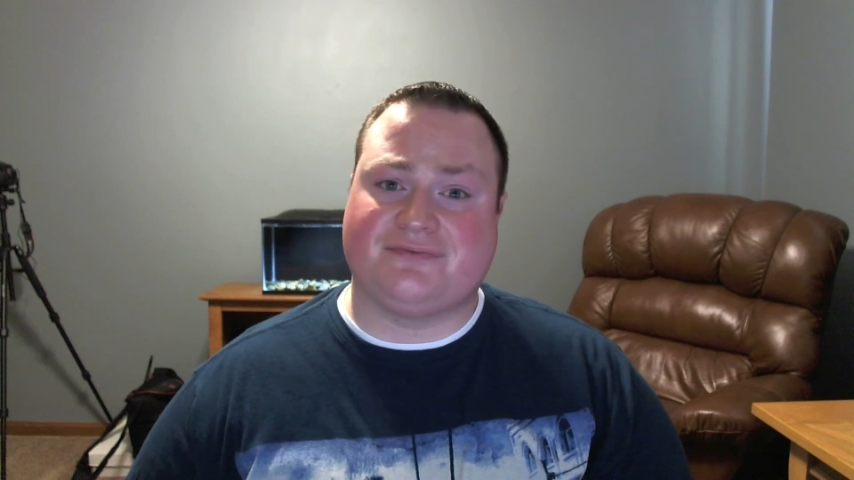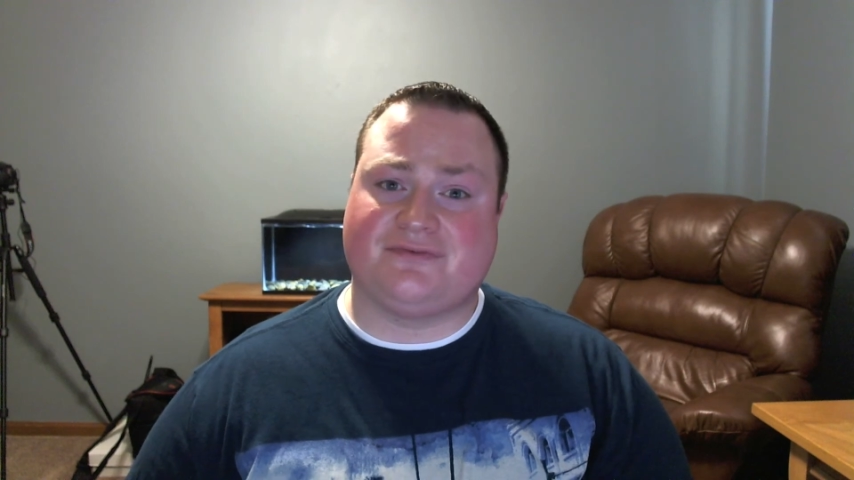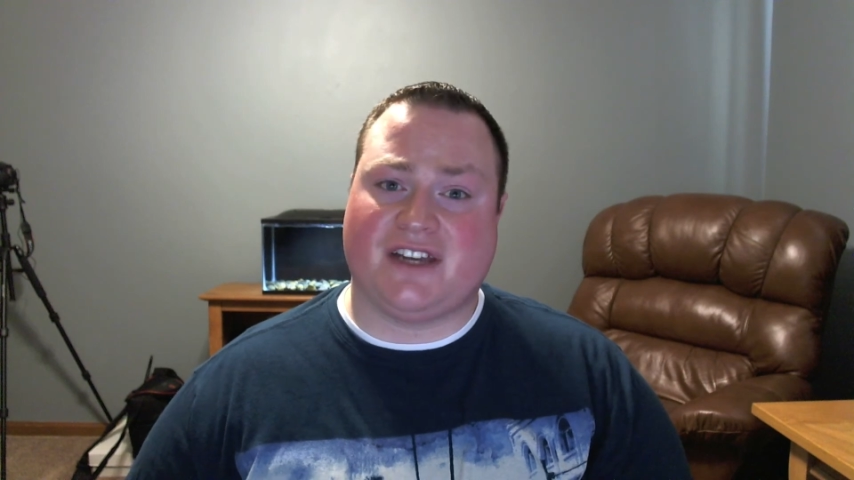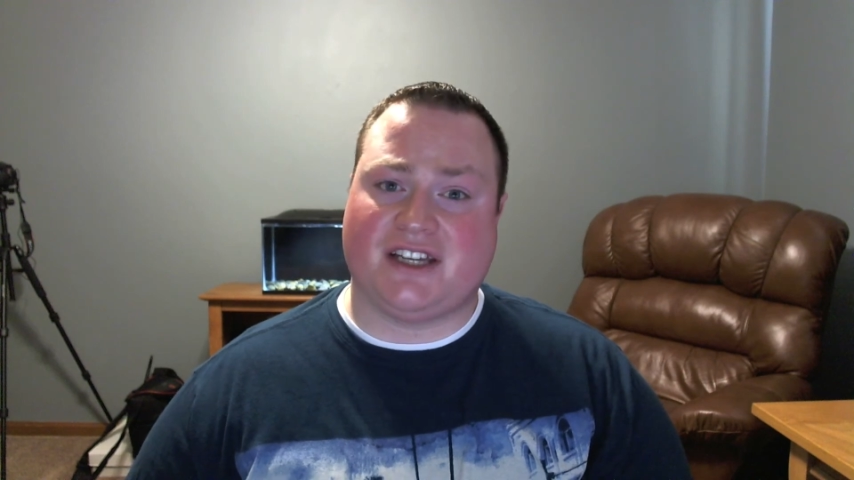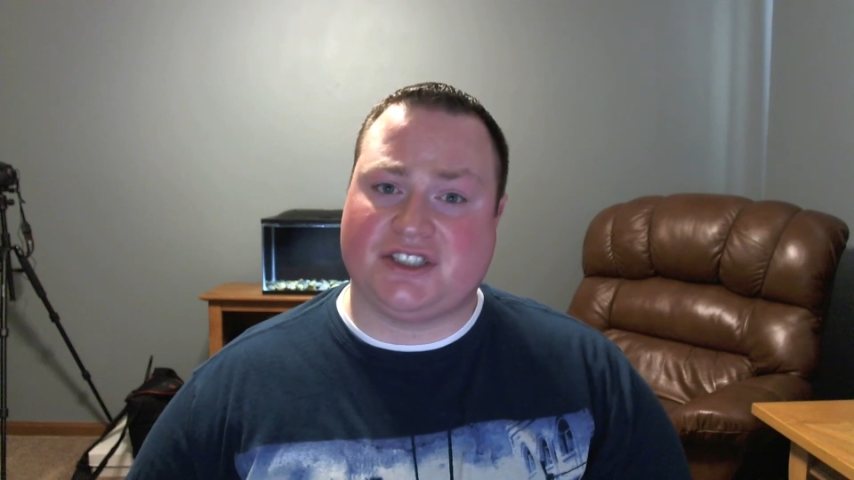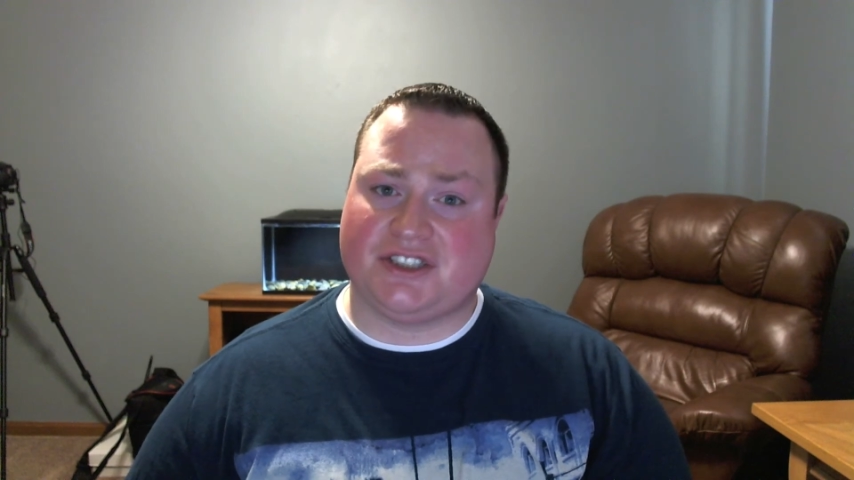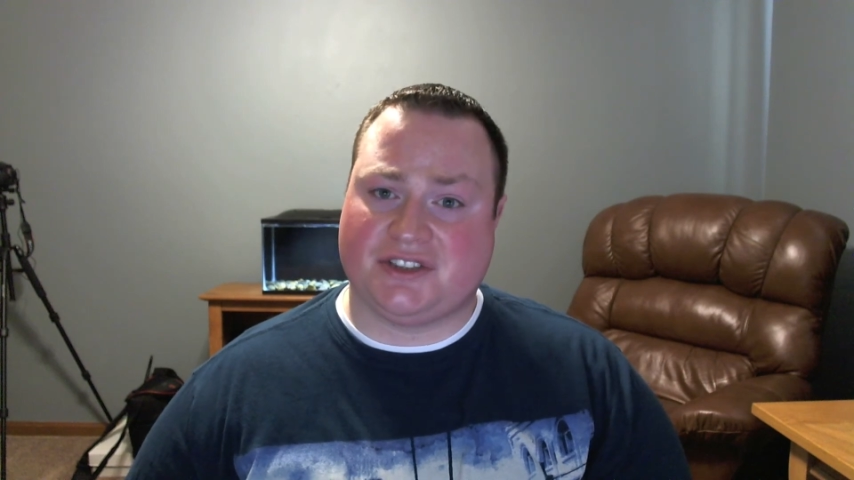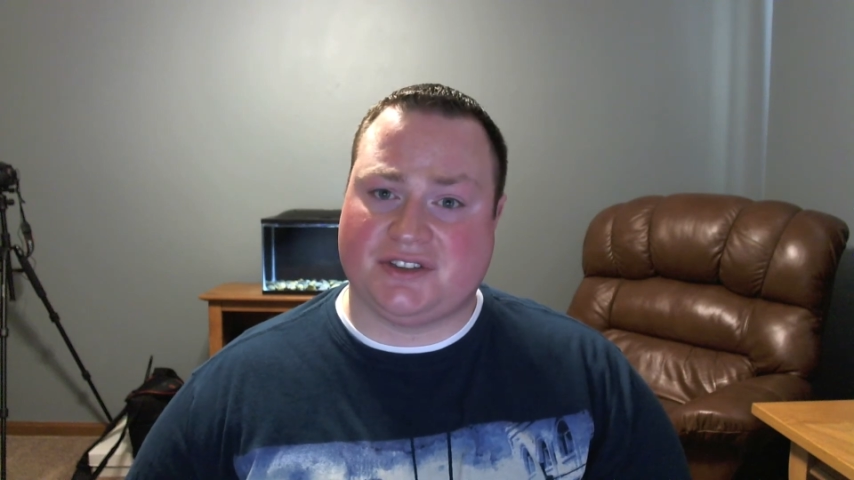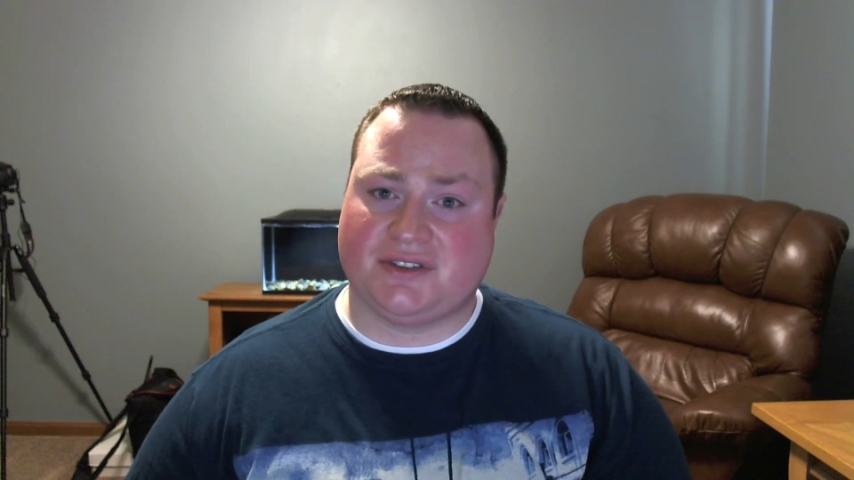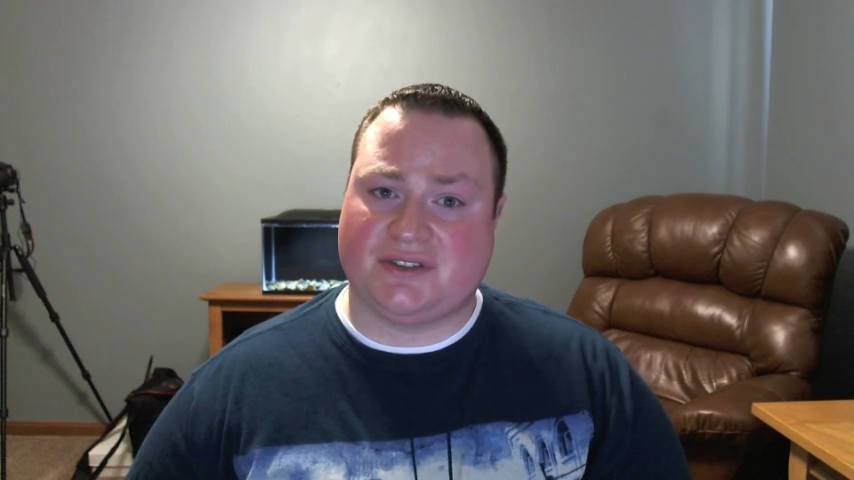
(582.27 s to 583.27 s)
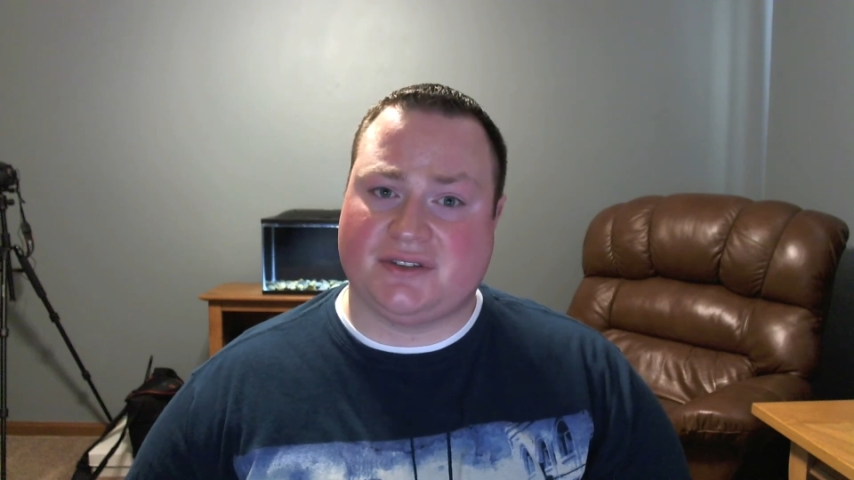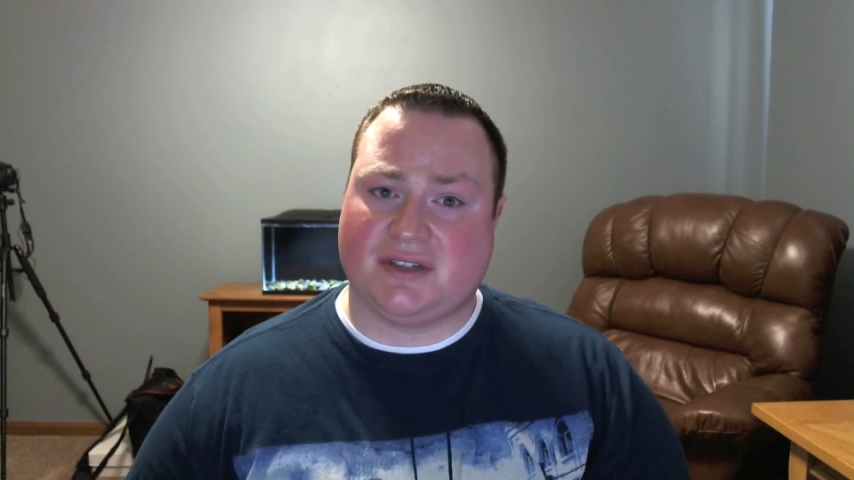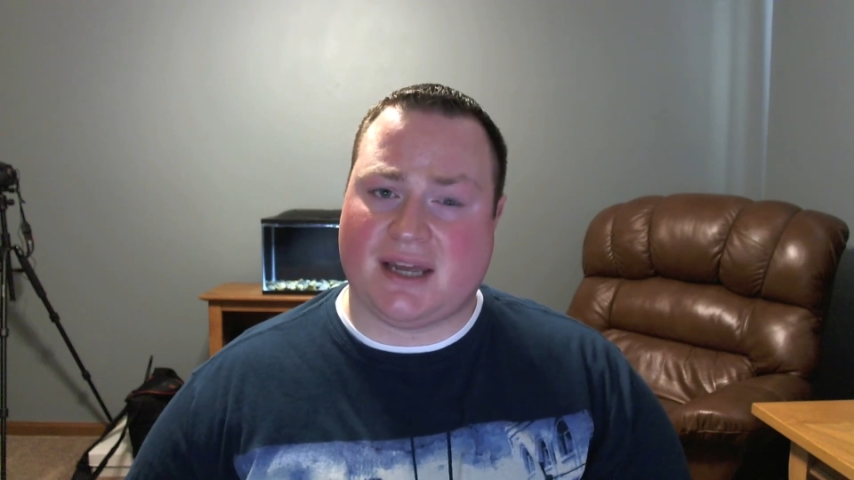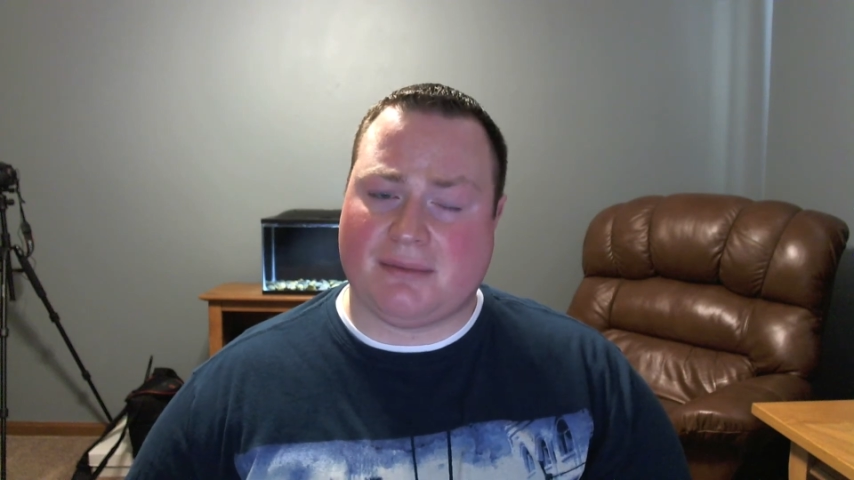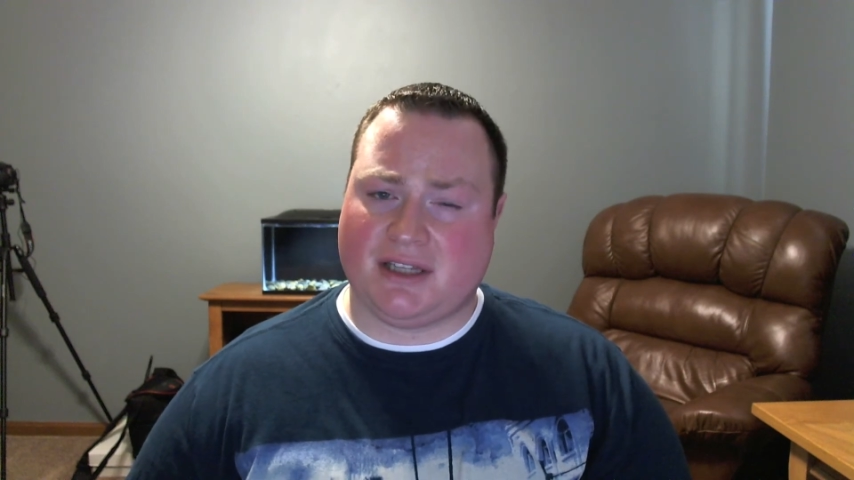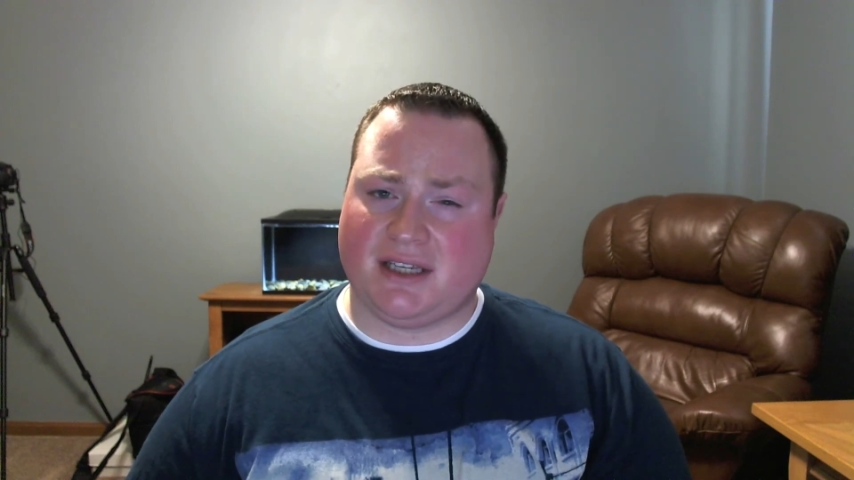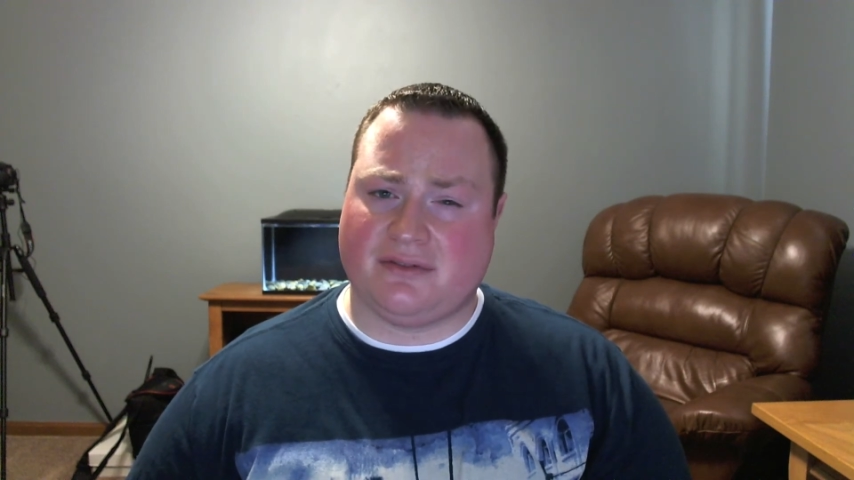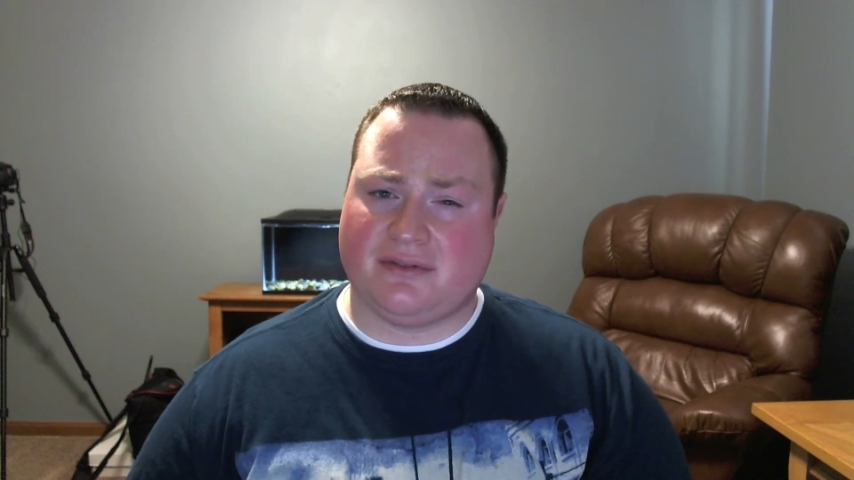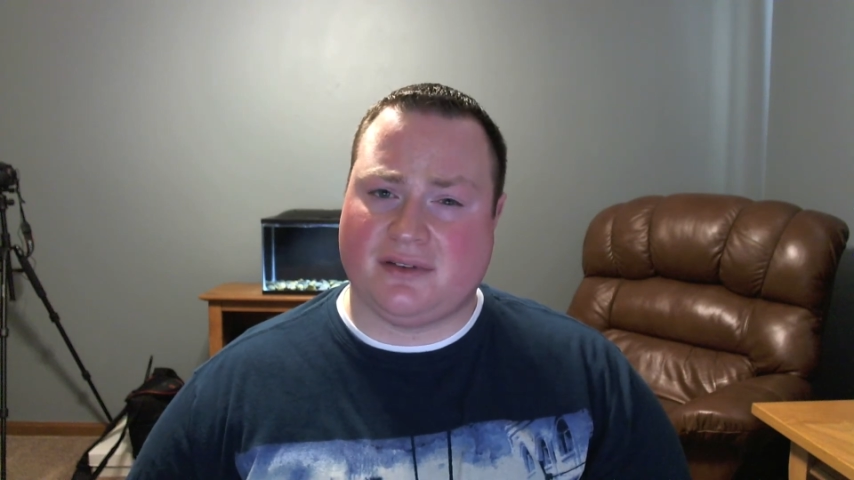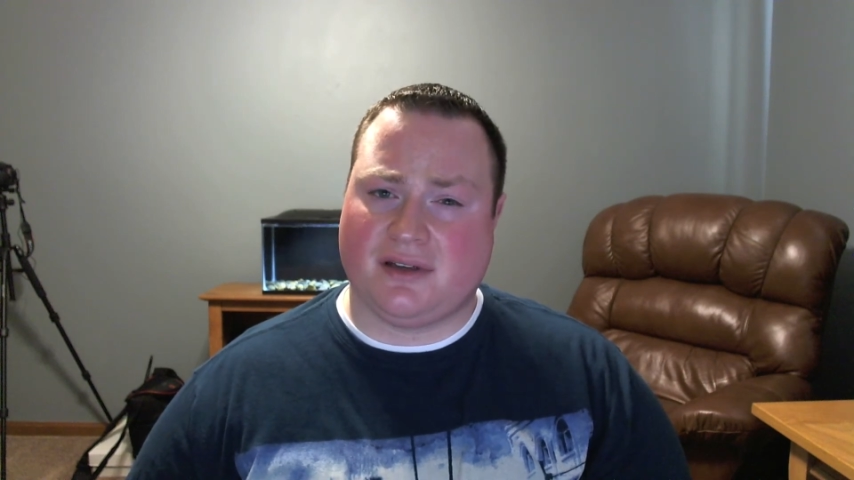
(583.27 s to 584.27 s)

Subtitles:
fish, I believe,